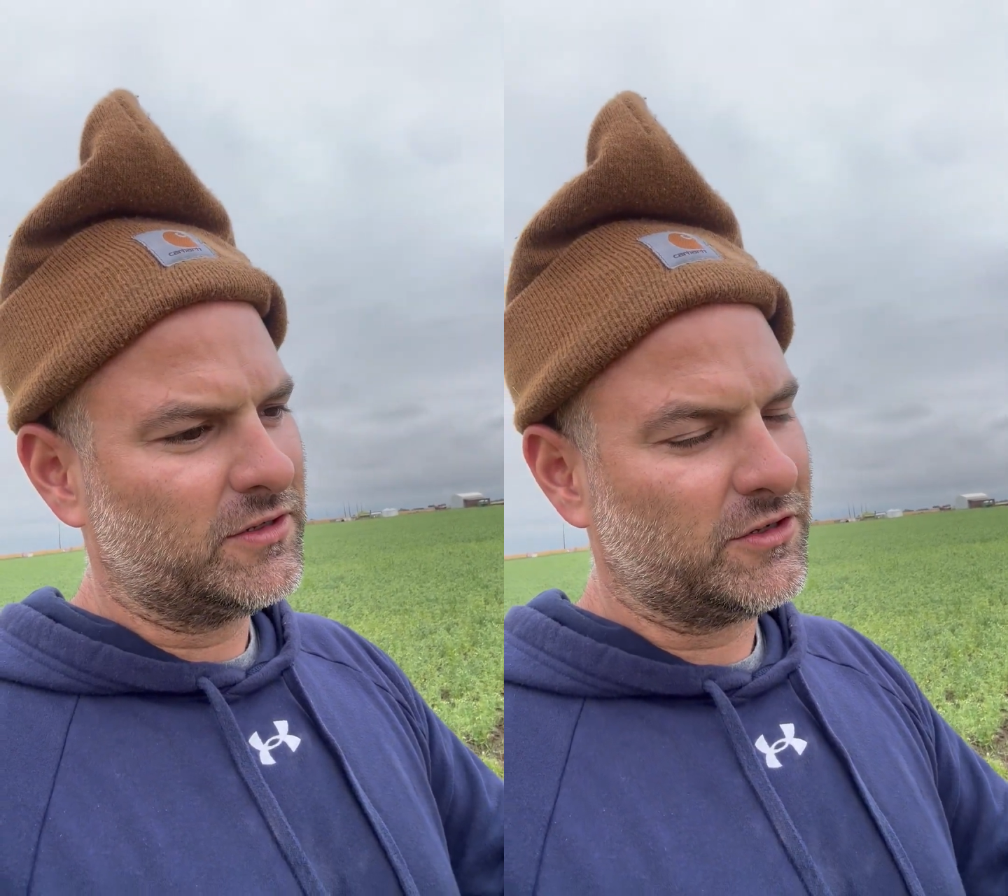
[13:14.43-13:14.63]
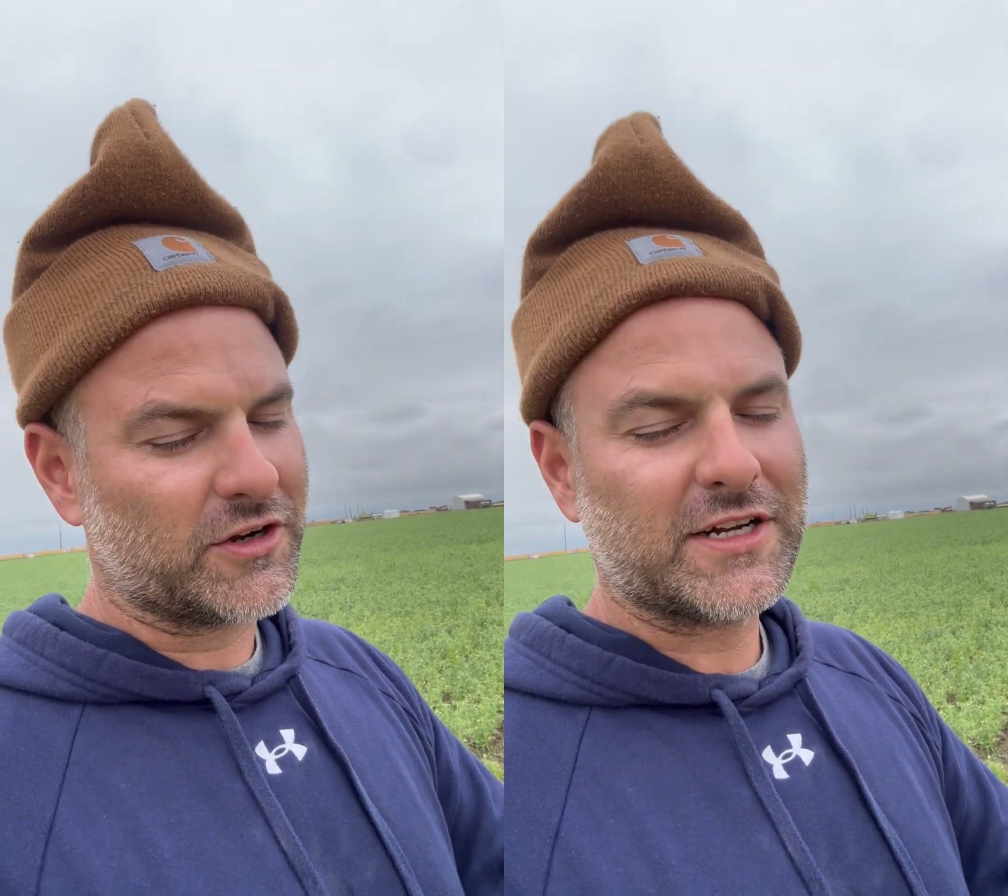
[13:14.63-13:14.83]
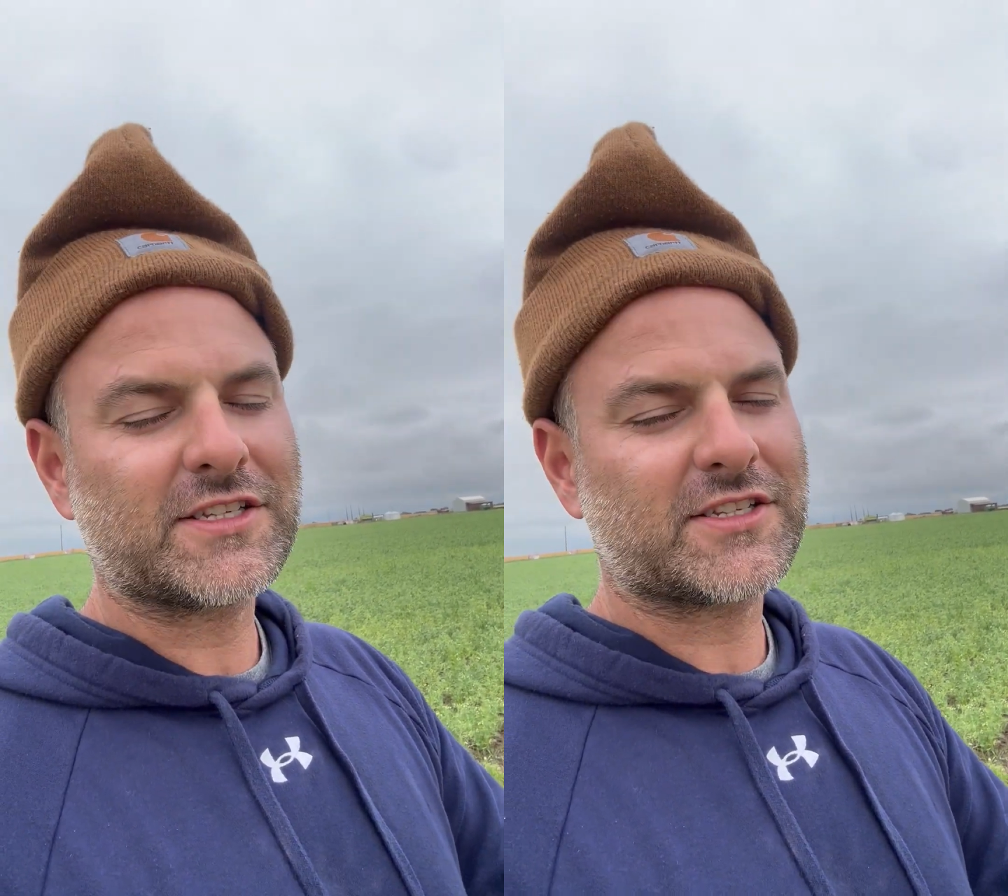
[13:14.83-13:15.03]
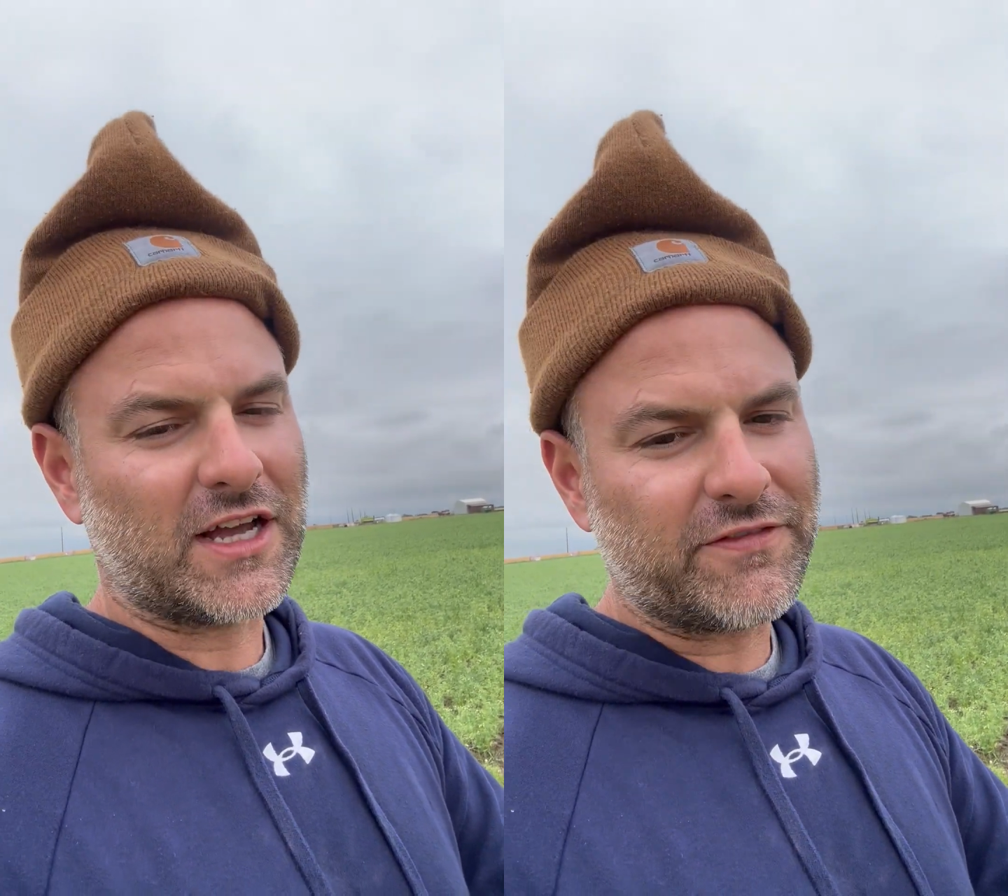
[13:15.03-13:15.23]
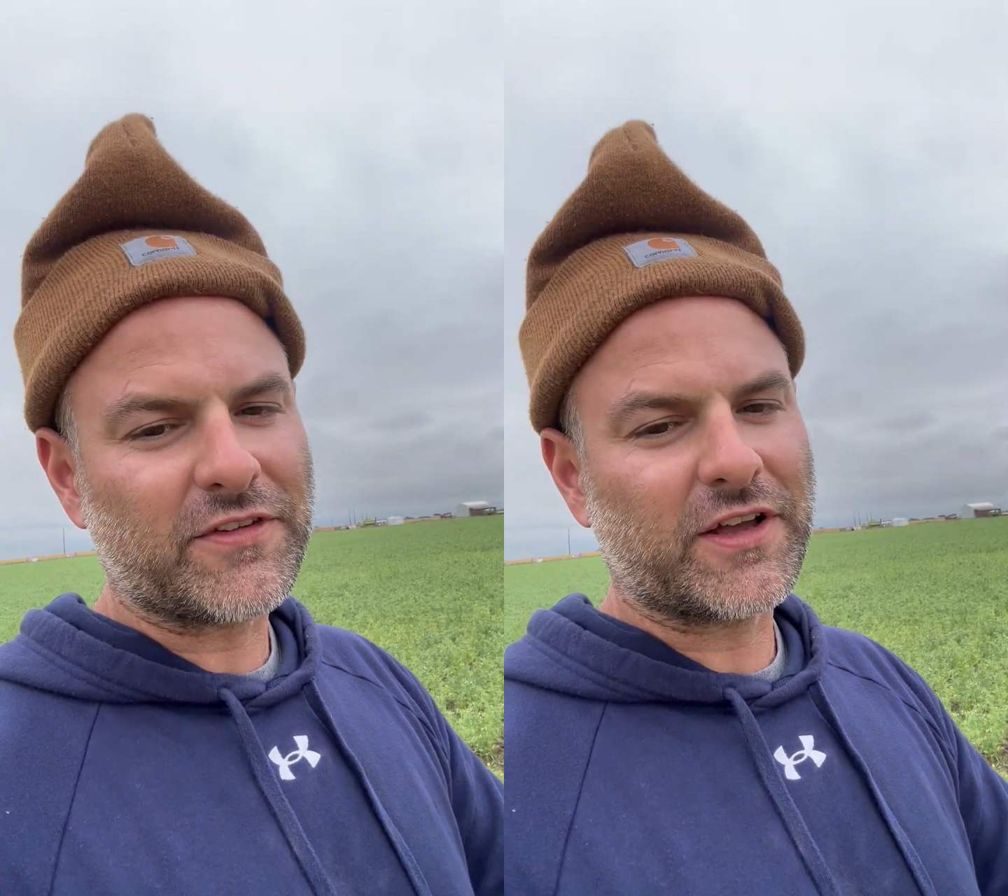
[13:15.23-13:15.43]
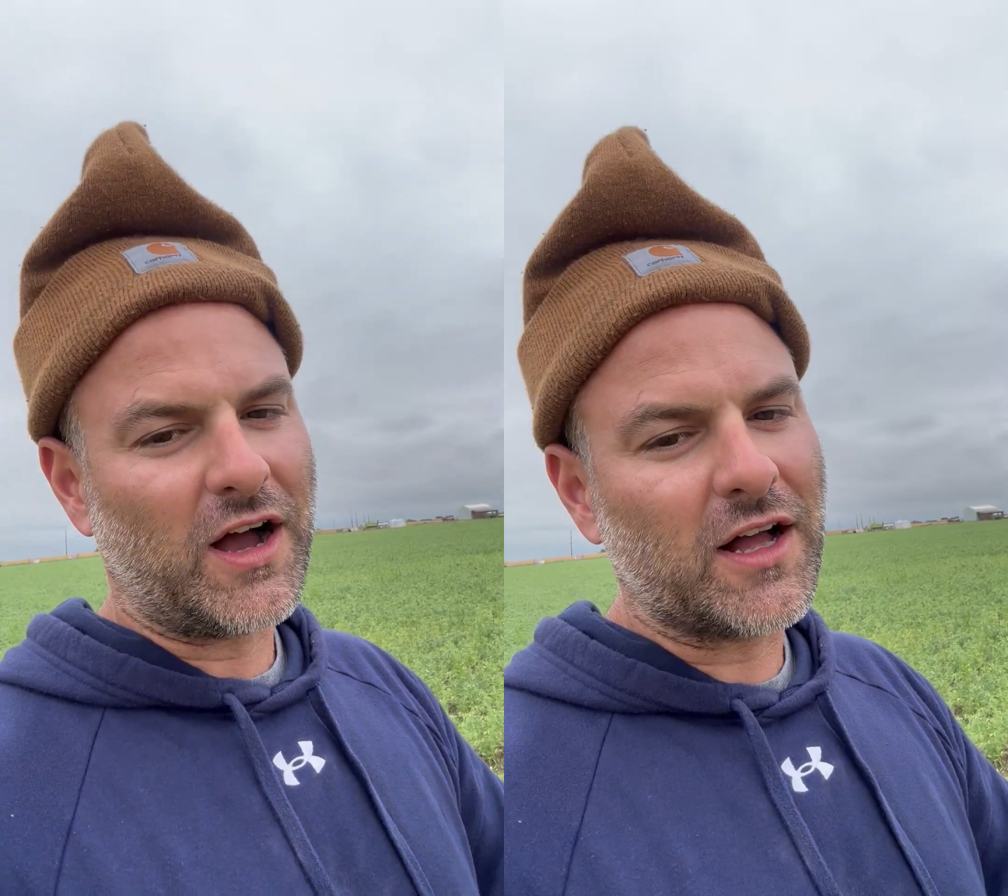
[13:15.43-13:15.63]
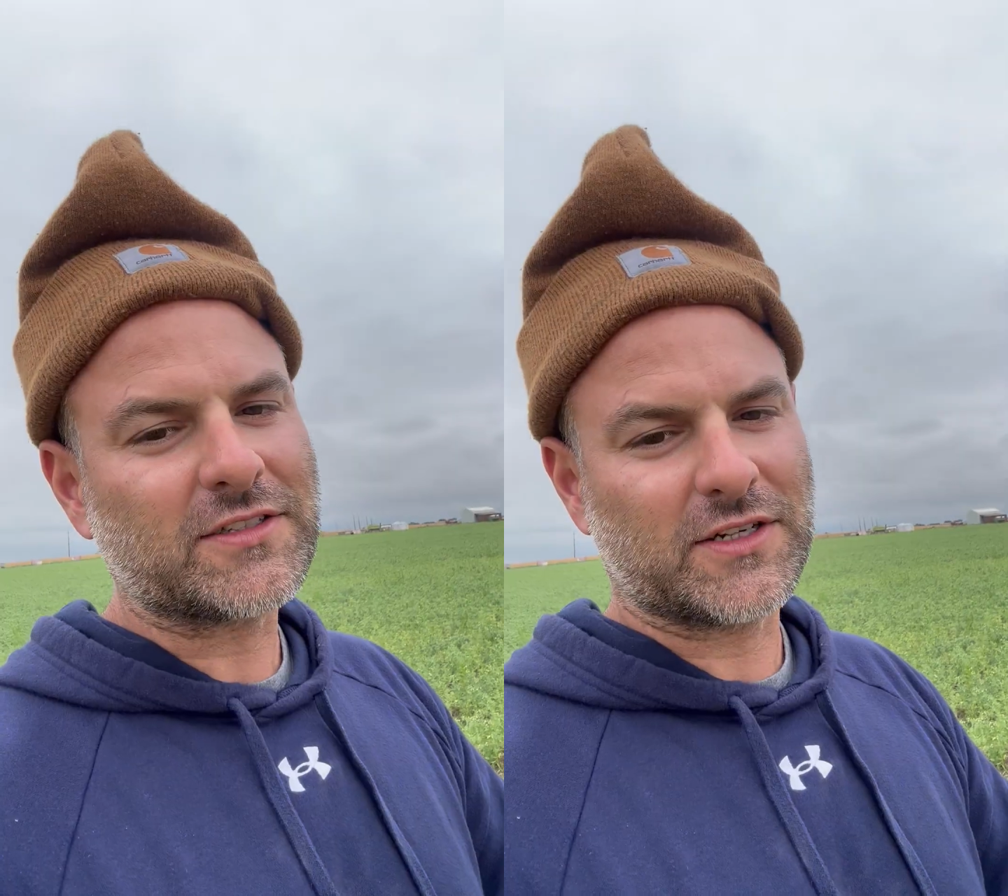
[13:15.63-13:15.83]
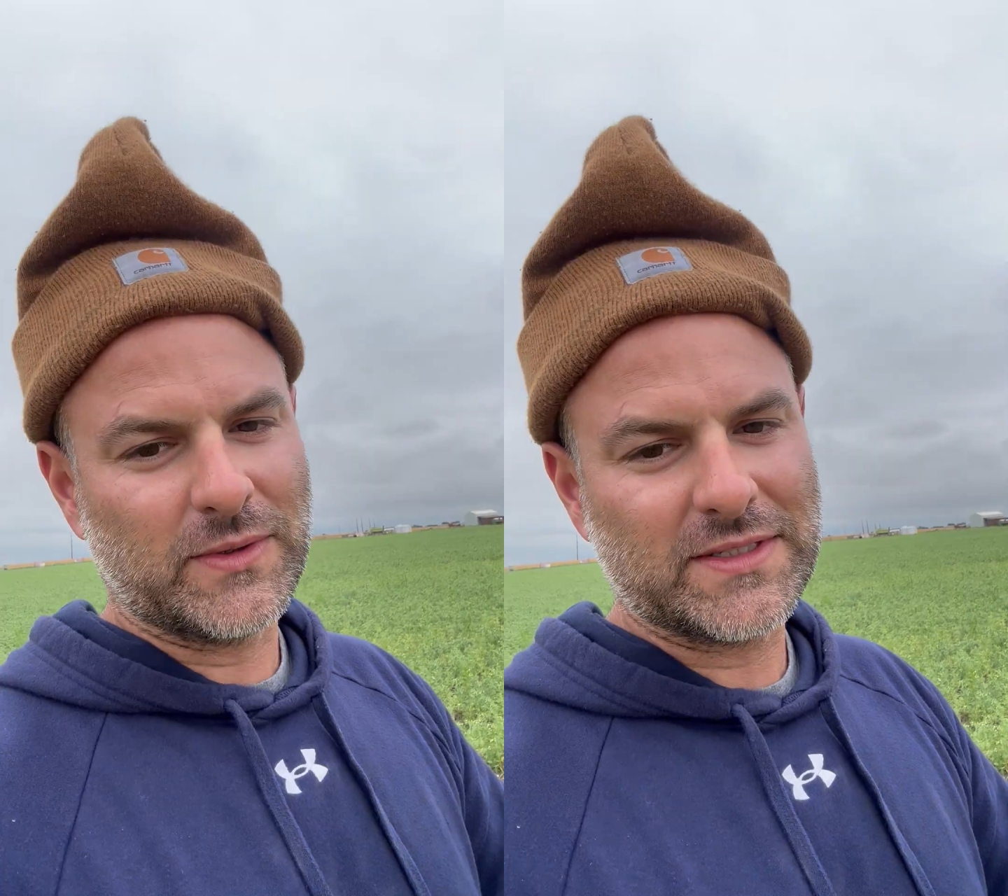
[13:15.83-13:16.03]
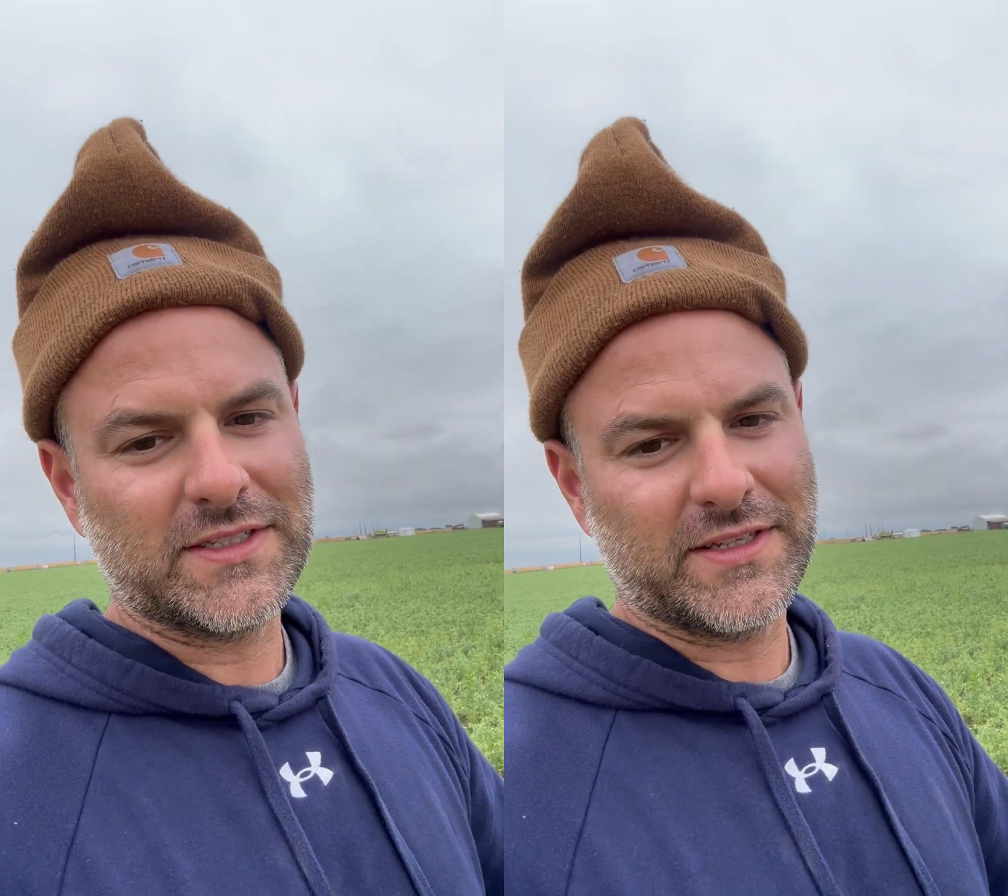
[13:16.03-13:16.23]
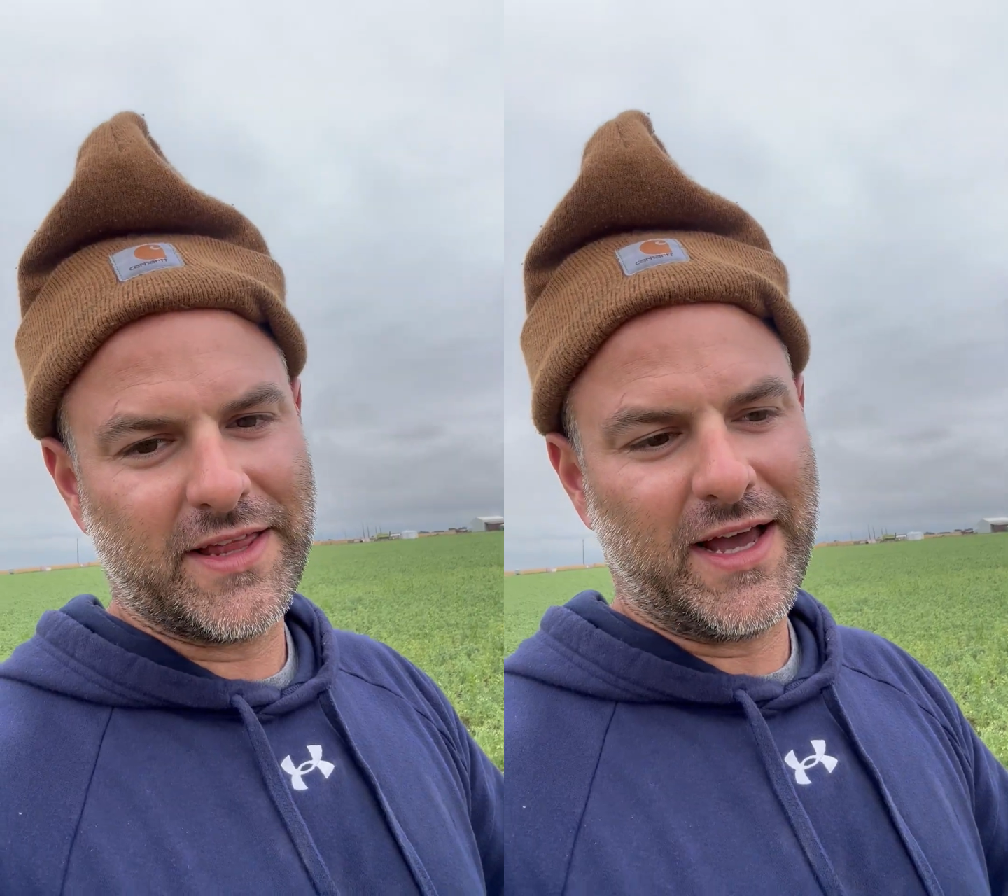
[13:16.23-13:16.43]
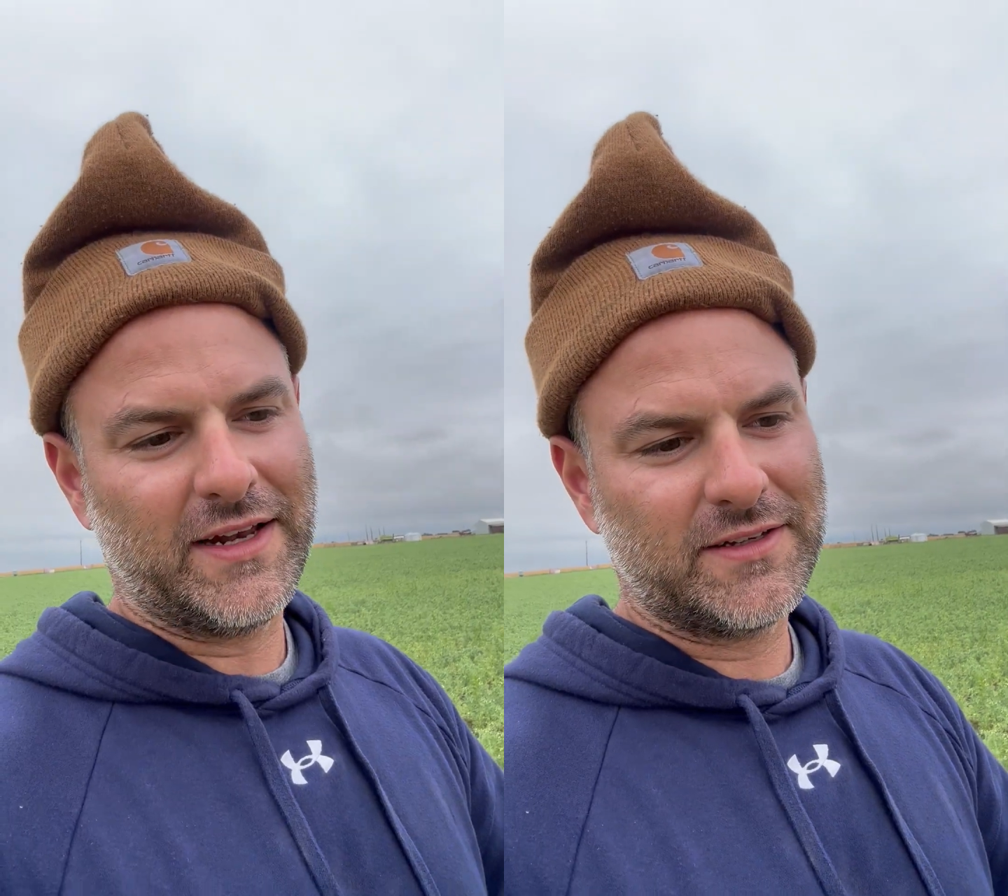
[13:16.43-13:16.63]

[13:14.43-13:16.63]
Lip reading: you're going to suffer the consequences of that,